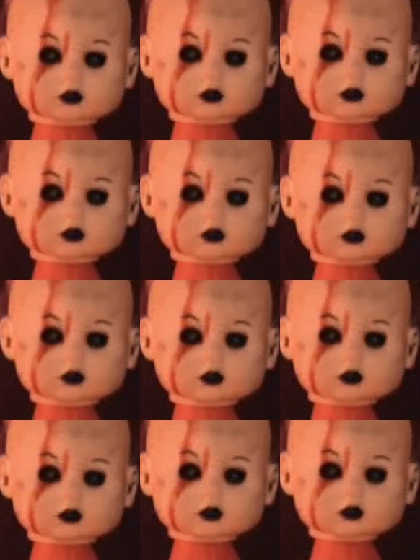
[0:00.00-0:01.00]

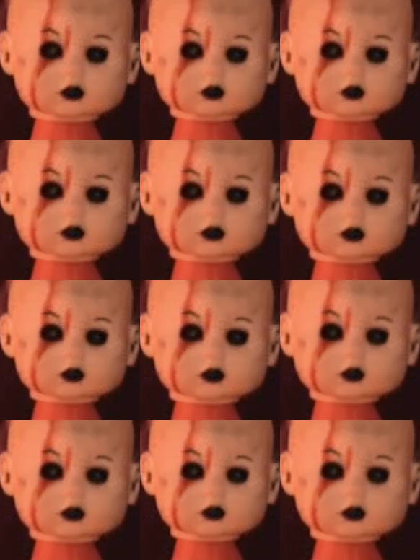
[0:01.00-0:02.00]

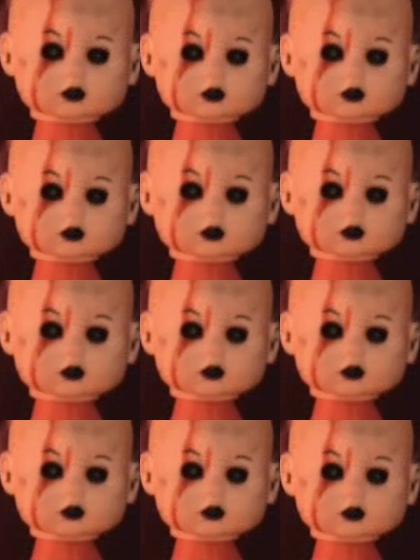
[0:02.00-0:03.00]

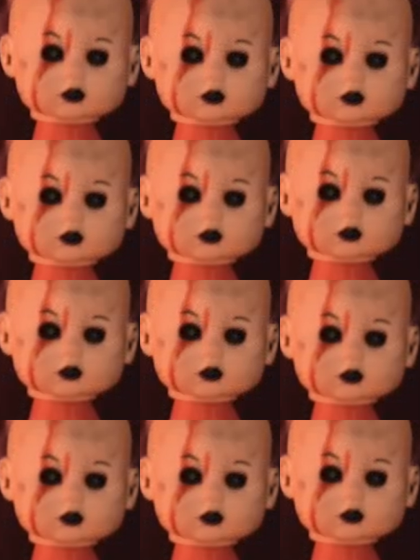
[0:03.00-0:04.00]

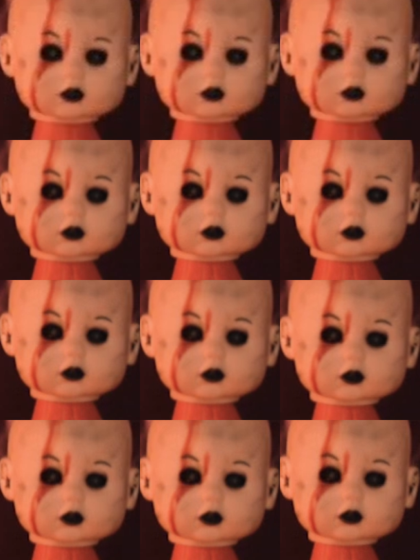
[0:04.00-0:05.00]

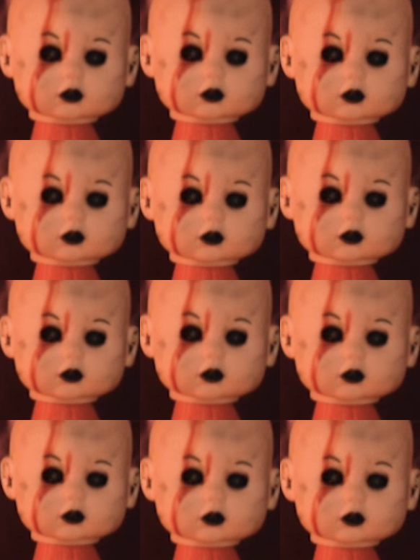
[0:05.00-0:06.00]

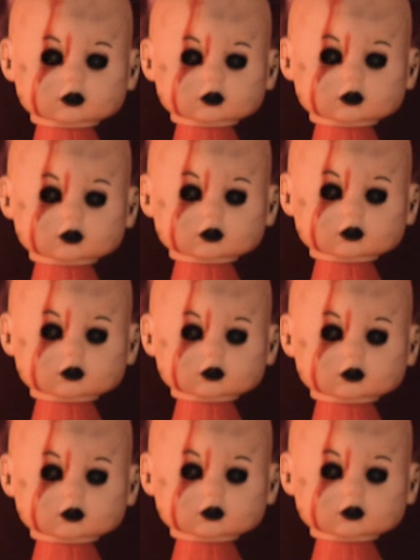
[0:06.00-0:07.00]

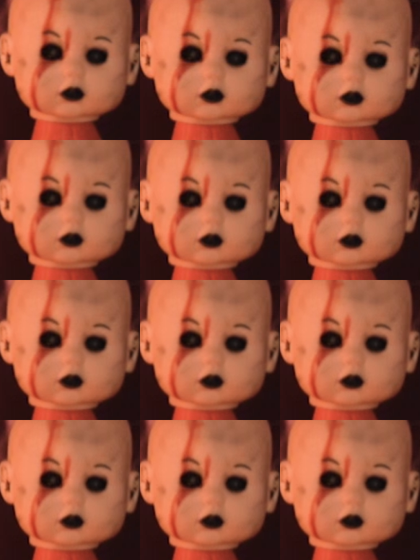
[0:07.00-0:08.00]
(not speaking)